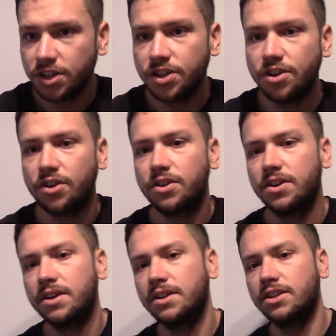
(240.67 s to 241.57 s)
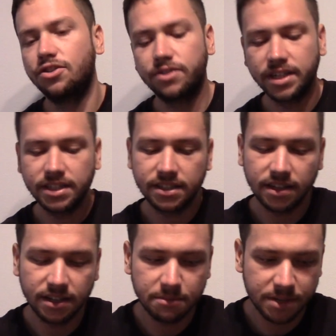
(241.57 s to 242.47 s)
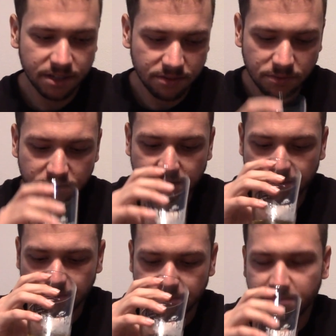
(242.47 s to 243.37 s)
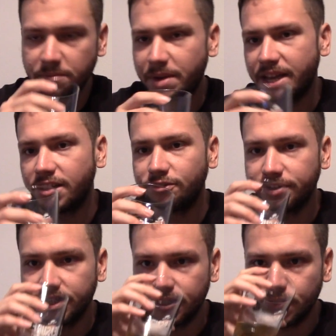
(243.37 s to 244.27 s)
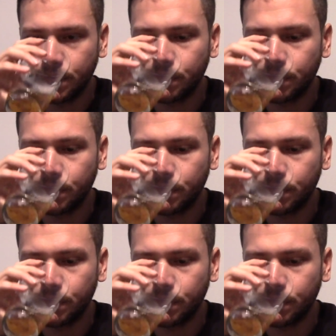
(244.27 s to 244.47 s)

your drinks a little bit when you're making drinks.